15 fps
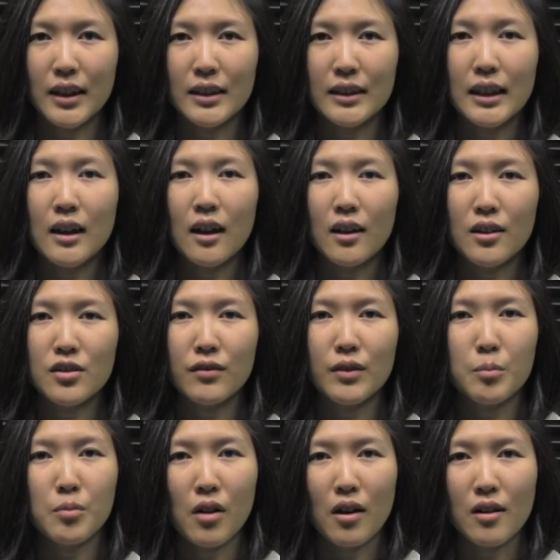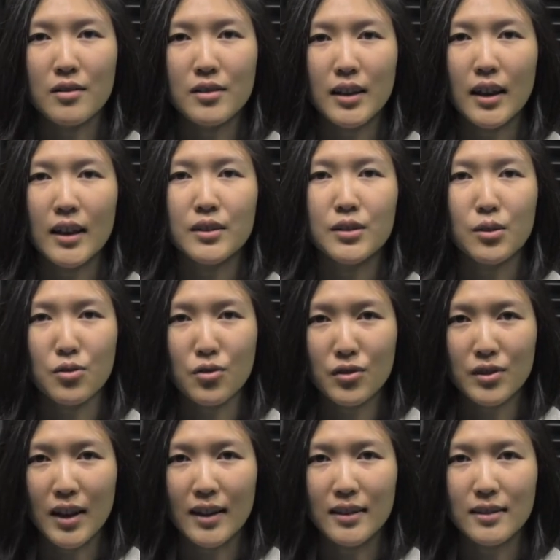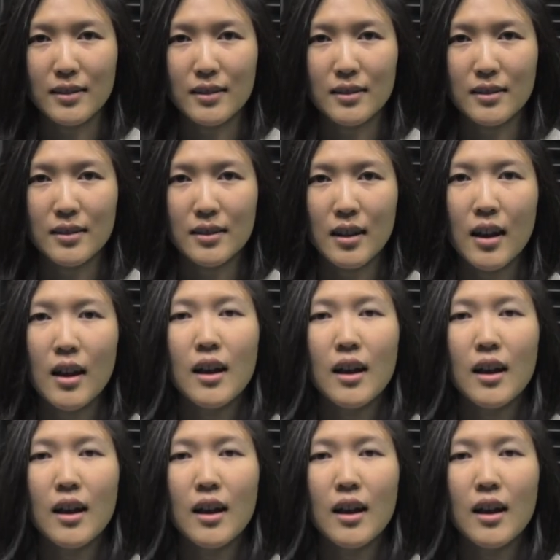in the College of Liberal Arts and Social Sciences